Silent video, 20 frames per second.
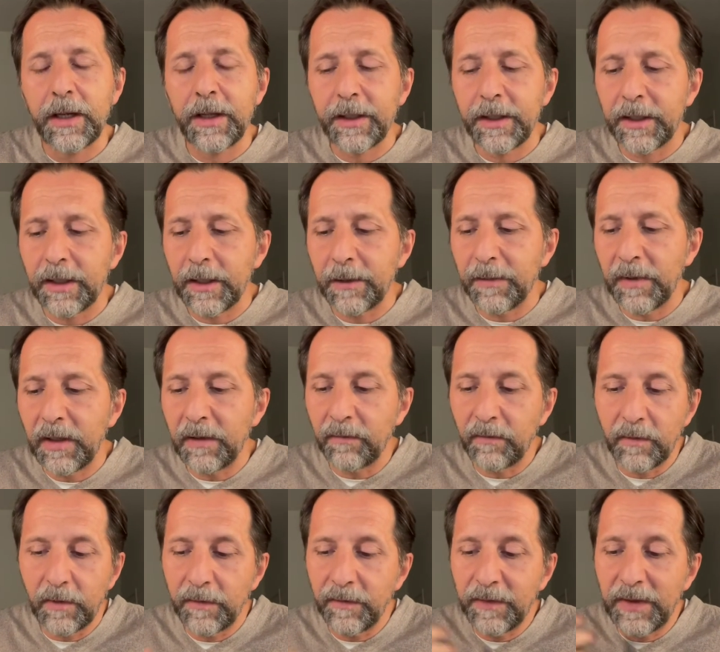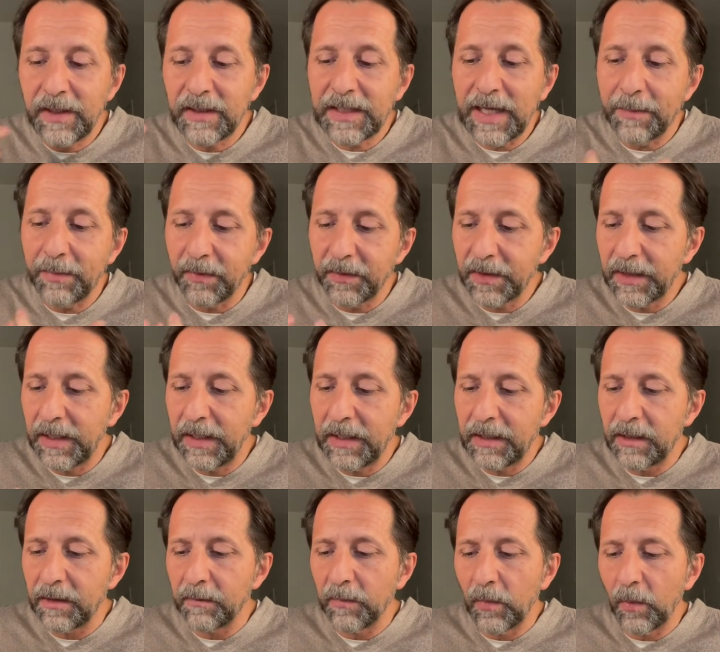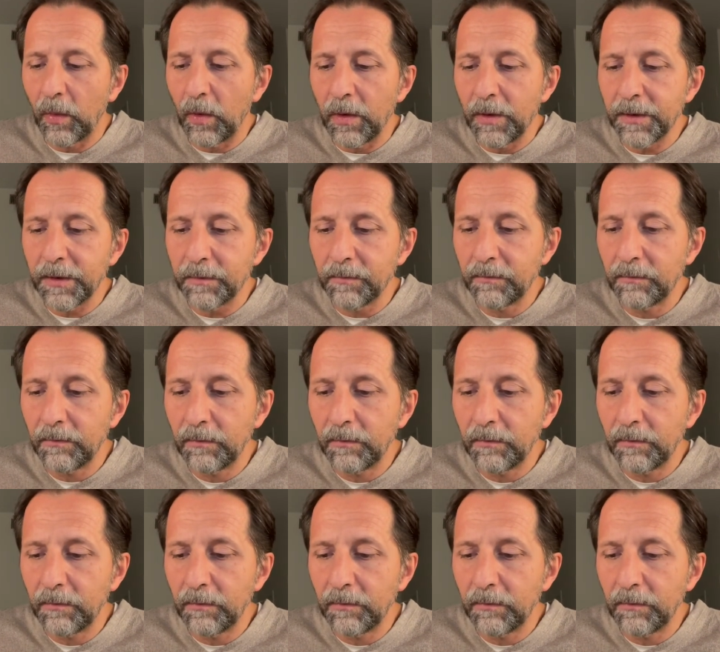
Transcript: uh, in, in this type of schism was